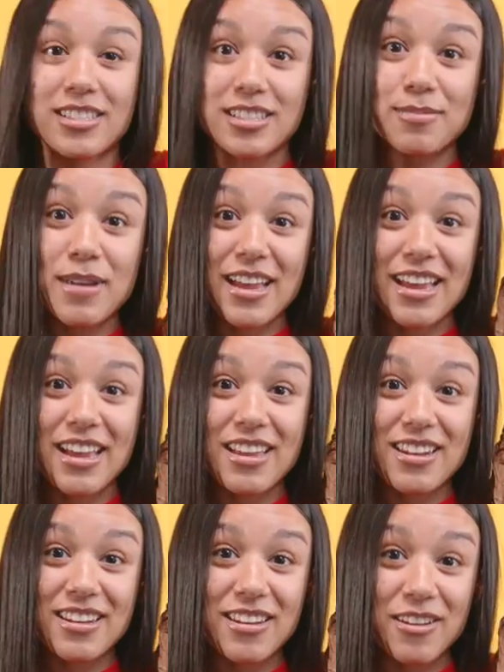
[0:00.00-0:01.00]
this is my
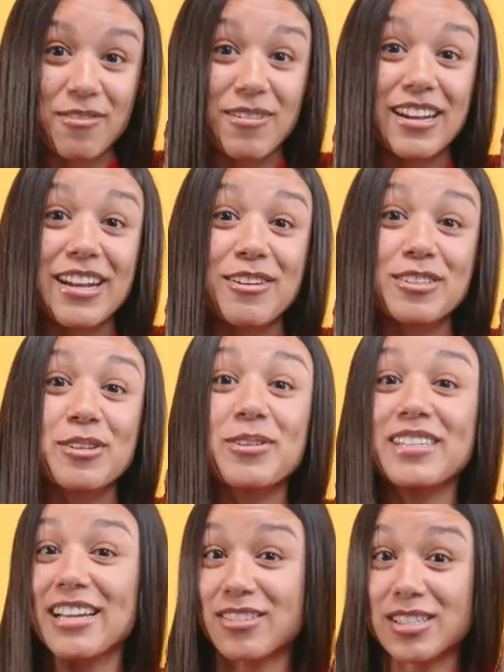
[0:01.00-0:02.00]
head right now is
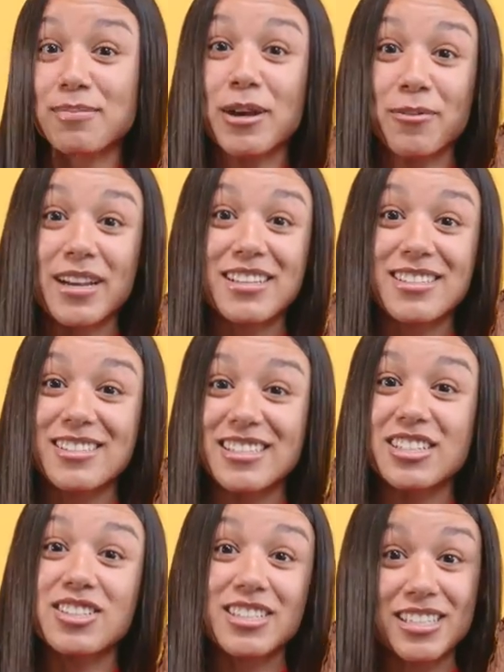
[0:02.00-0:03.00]
going down to my waist.
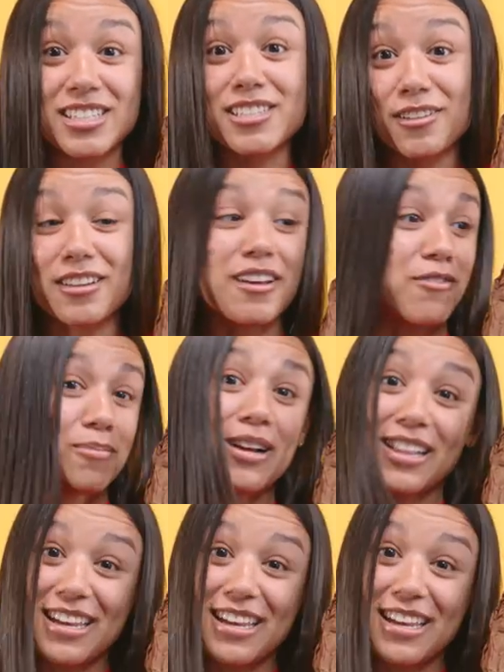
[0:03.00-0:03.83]
It just needs to cover my